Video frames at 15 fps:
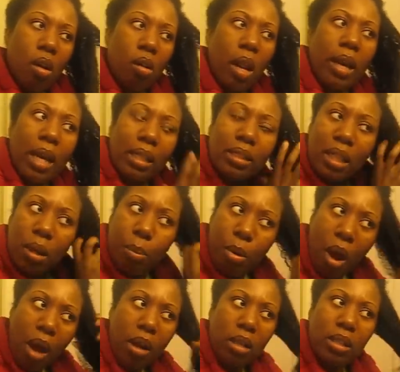like I said, a
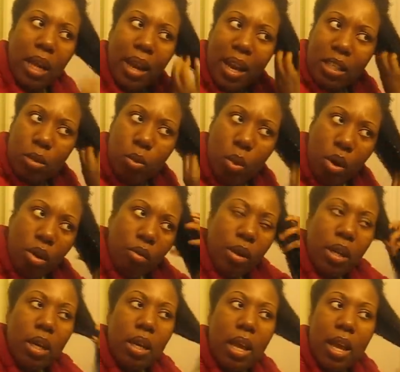product that has water
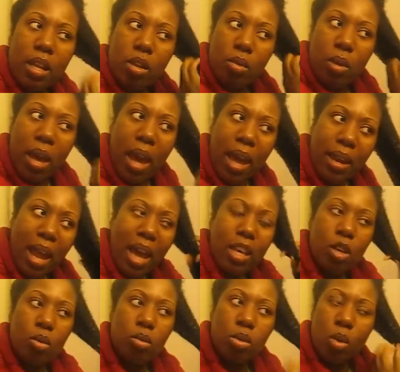in it, and you
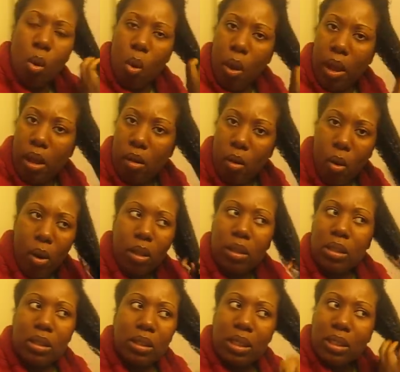cannot use oil. Oil
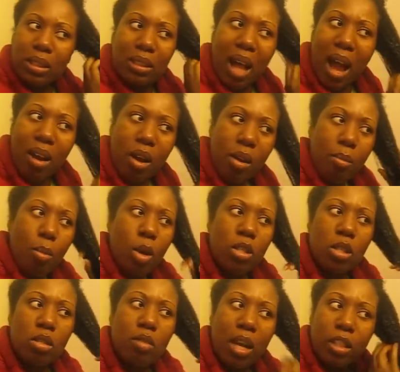is not going to
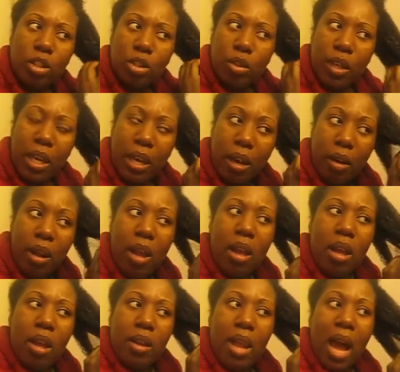moisturize your hair.
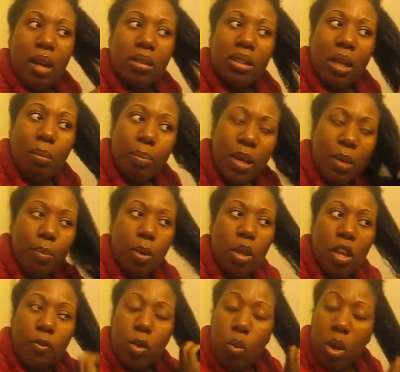Now, some people,
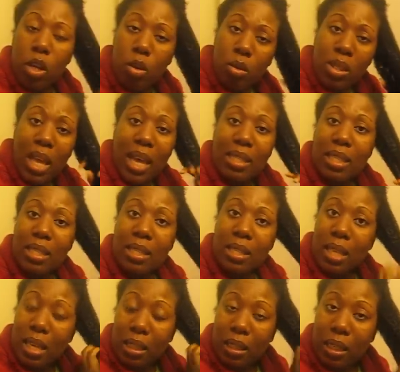if you want to use it as a
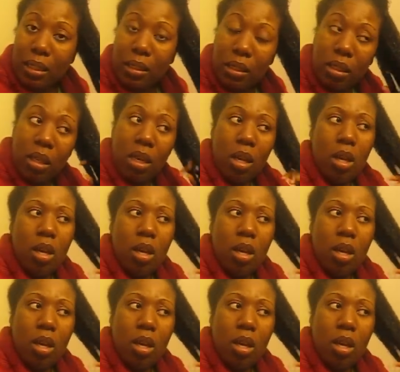sealant,